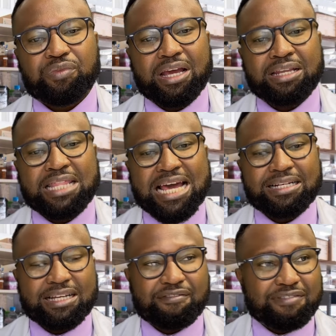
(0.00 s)
and that
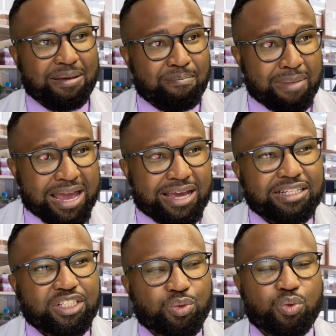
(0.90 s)
if they make
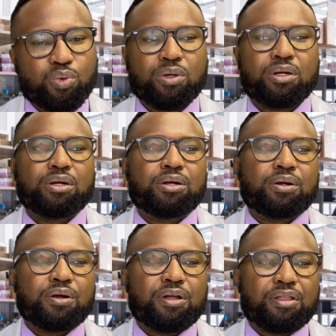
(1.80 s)
it to
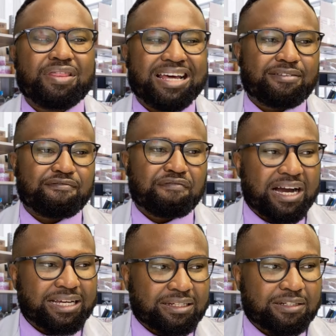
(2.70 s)
that
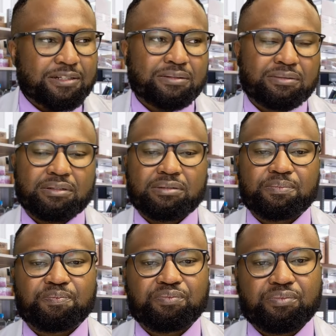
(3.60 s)
final
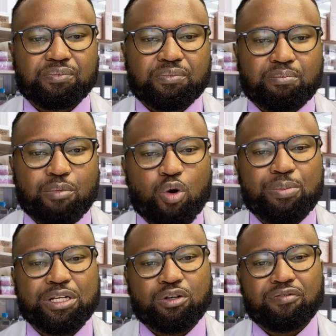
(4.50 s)

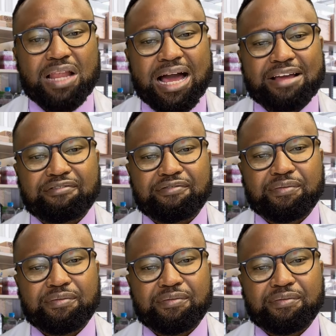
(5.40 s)
moment of life,